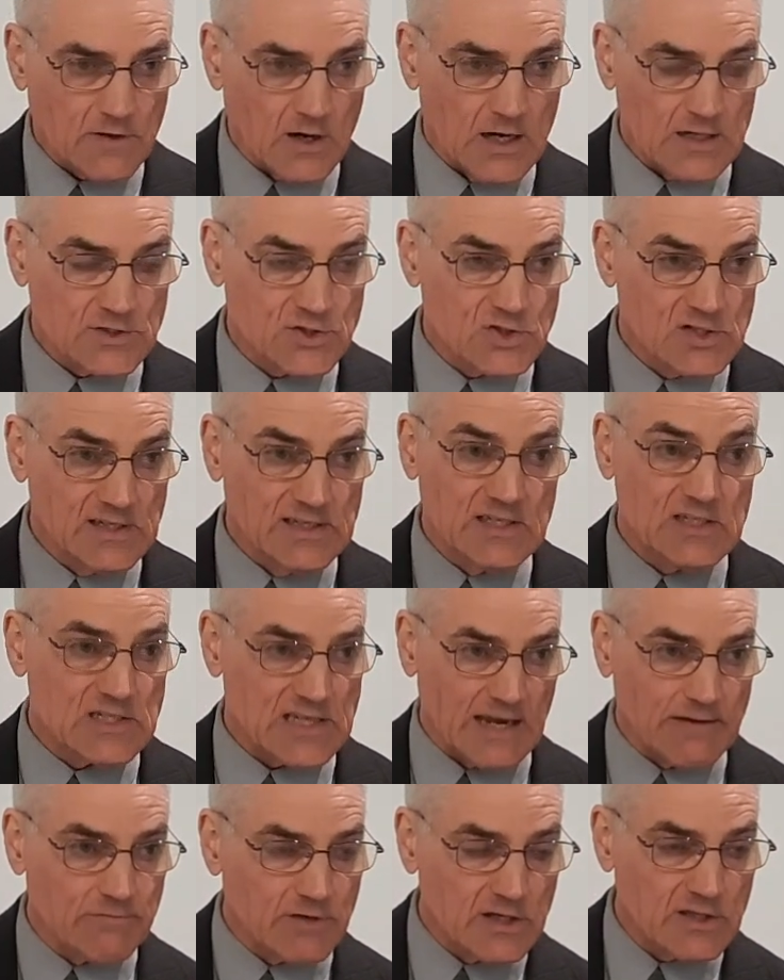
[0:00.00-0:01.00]
God sees
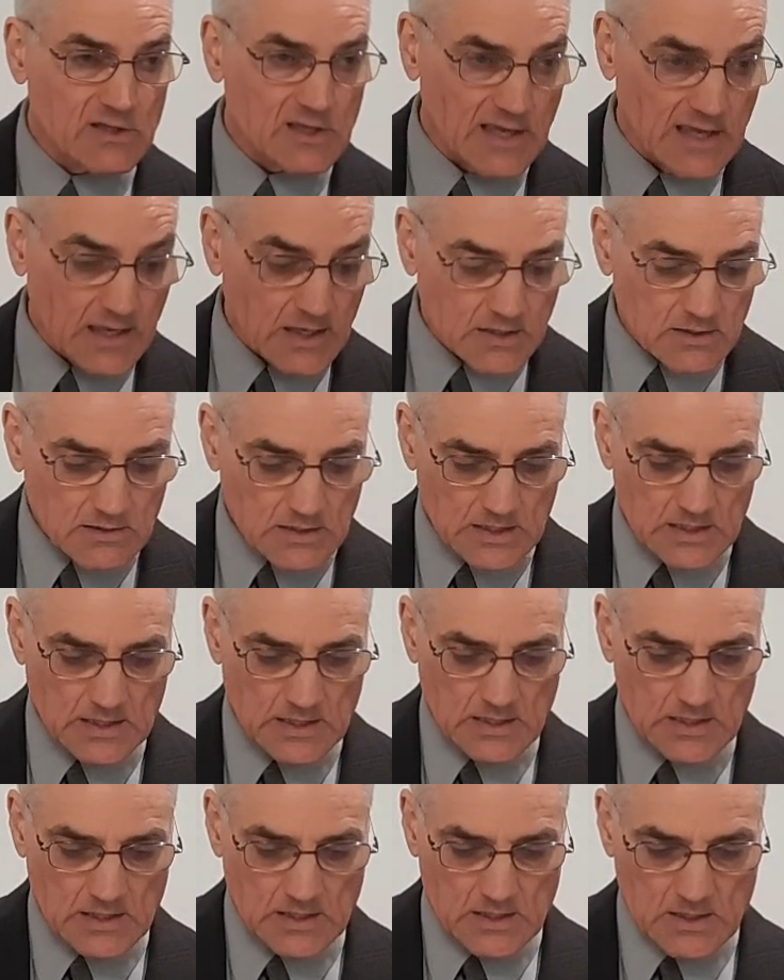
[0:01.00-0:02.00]

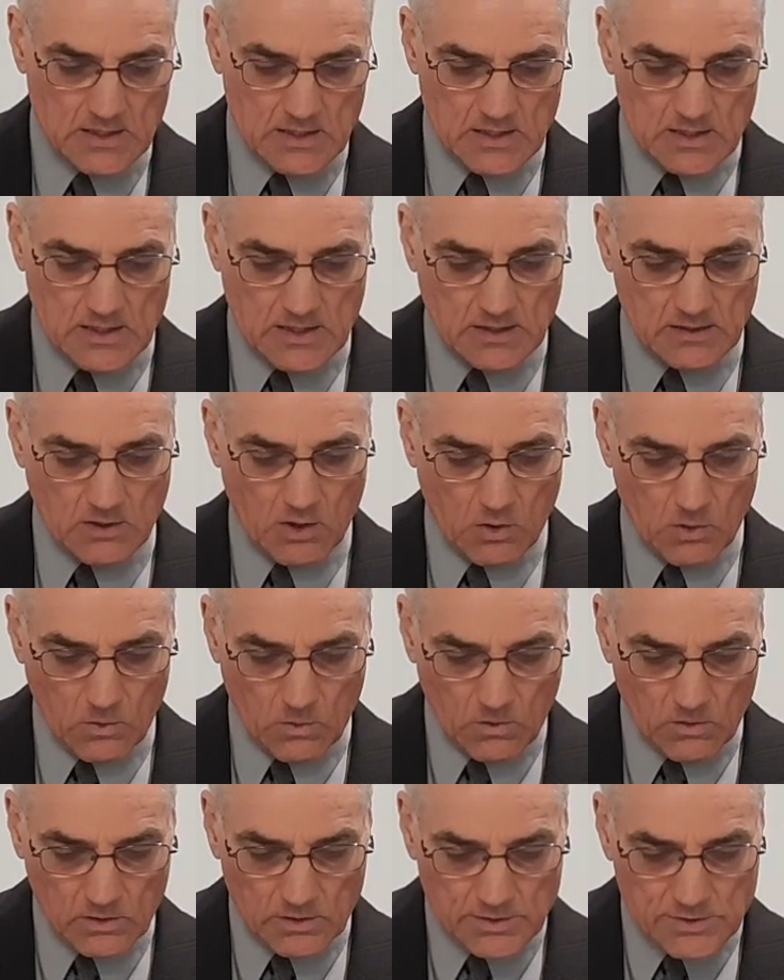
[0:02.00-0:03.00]
everything and
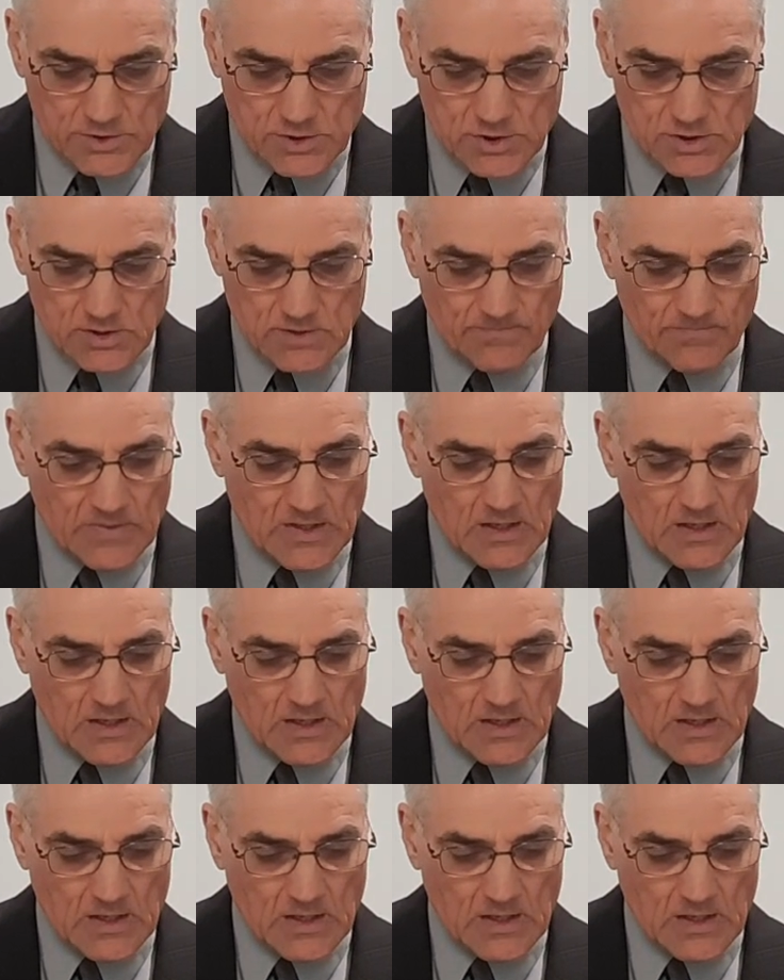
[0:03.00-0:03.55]
holds